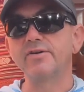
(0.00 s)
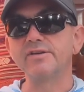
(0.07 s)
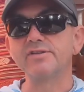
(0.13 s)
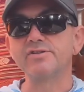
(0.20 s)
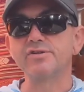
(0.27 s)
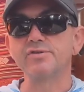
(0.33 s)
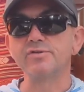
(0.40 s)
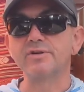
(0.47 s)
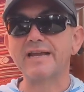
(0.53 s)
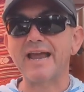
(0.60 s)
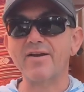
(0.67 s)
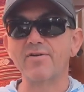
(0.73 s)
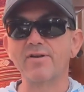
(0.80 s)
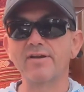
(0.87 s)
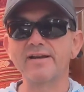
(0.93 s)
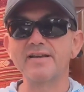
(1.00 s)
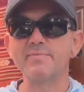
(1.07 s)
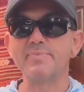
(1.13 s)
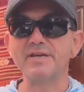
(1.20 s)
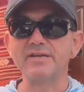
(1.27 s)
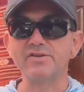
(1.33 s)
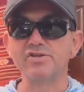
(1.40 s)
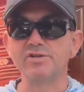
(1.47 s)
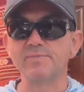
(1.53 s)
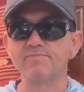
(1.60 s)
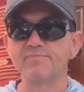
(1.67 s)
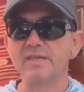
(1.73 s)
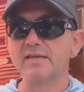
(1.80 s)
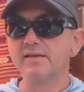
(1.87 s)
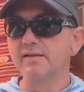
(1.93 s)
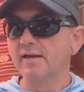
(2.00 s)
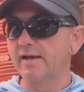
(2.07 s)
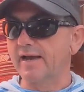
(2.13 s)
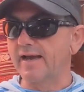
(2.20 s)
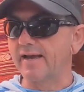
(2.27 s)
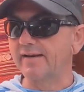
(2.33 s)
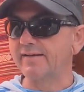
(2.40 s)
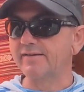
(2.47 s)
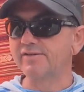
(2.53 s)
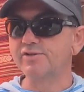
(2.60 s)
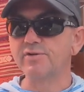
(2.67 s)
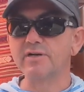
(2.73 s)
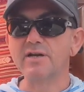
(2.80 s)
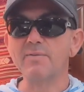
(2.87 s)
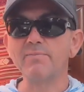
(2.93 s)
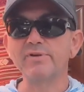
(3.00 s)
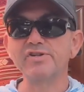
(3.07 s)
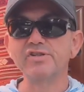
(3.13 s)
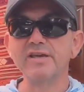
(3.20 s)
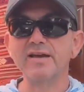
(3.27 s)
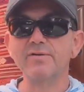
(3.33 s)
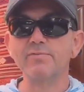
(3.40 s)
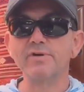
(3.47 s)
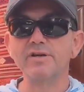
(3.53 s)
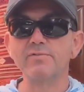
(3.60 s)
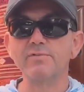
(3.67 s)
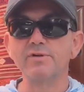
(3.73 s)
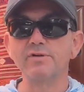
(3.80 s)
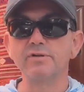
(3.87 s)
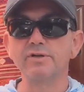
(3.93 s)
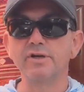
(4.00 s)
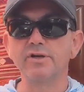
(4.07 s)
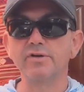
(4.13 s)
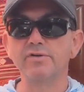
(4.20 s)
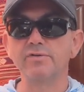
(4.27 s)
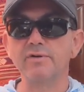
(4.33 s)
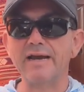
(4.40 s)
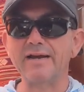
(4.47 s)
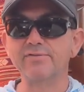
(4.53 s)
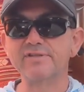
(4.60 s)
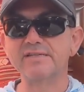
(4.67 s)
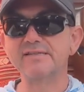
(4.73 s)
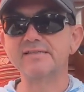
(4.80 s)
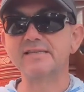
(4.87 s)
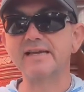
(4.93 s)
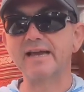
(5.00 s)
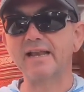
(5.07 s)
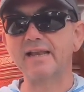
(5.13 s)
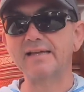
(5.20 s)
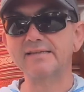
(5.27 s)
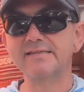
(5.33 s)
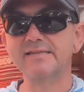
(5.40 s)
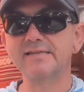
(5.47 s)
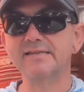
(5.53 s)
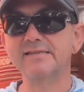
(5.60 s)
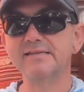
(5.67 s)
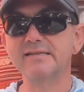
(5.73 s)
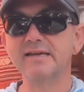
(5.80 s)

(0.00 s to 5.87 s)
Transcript: going to Carolina Beach. And to accomplish that, we will go out into the Atlantic